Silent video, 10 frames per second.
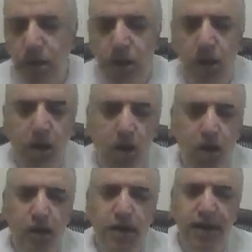
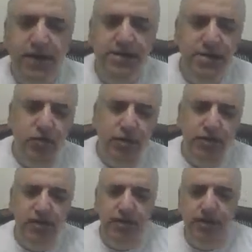Oh, okay, I see what it
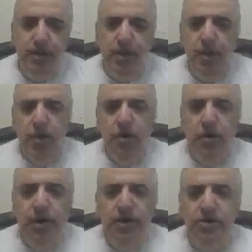did.
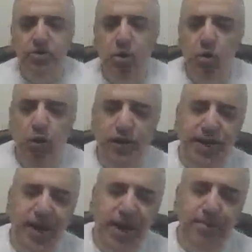Okay, so what
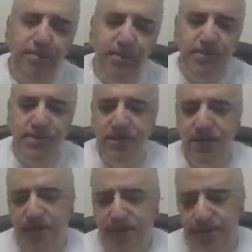happens,
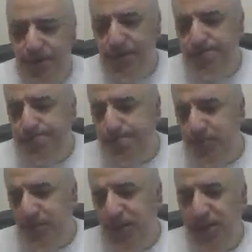
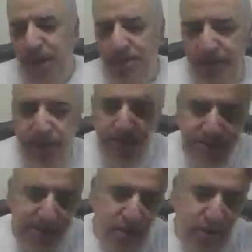I made the
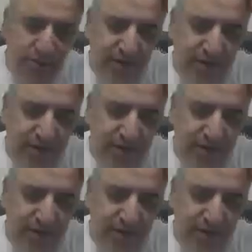mistake of saying